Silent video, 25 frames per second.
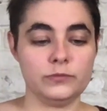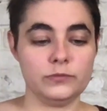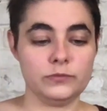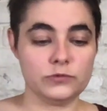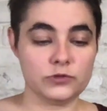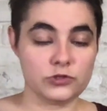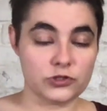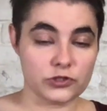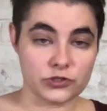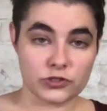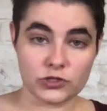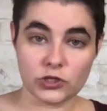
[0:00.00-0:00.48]

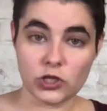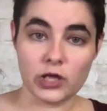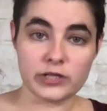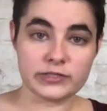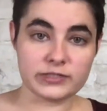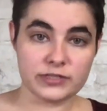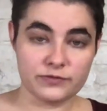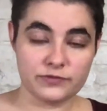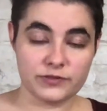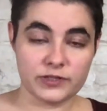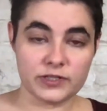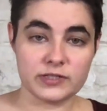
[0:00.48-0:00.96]
Just
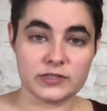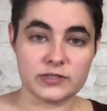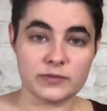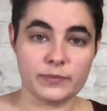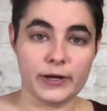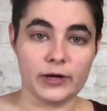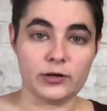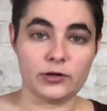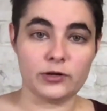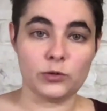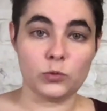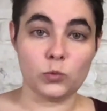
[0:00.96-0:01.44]
lots of things
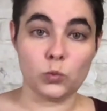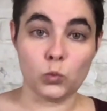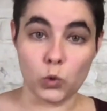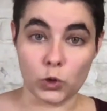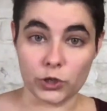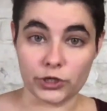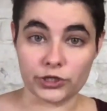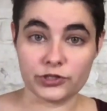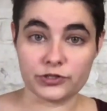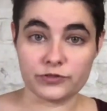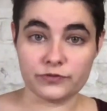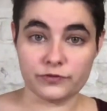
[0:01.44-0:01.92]
about it
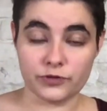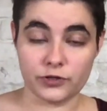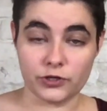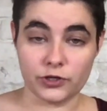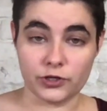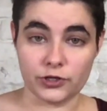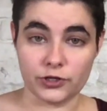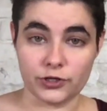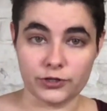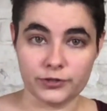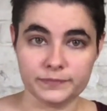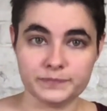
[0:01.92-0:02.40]
worked for
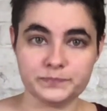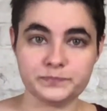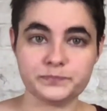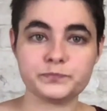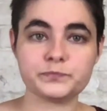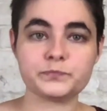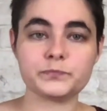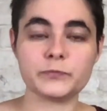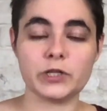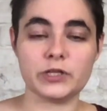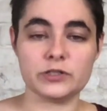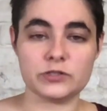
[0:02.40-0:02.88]
her
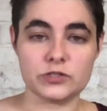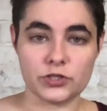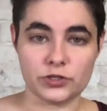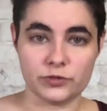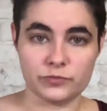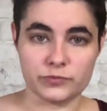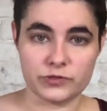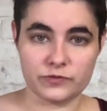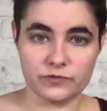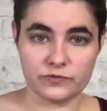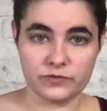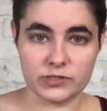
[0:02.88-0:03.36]
in
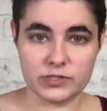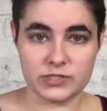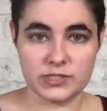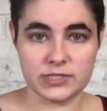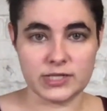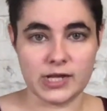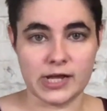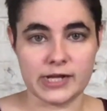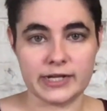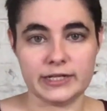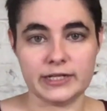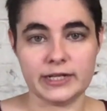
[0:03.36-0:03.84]
terms of the
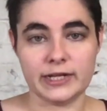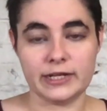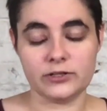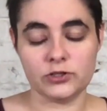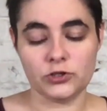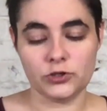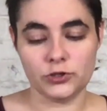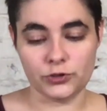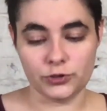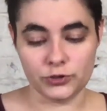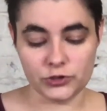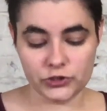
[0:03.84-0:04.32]
design and
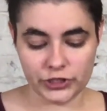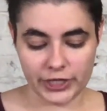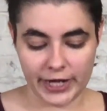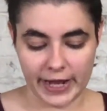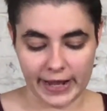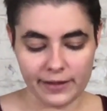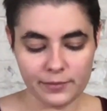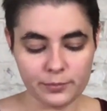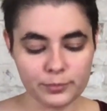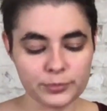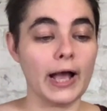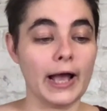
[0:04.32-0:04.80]
her
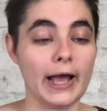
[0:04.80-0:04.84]
shape.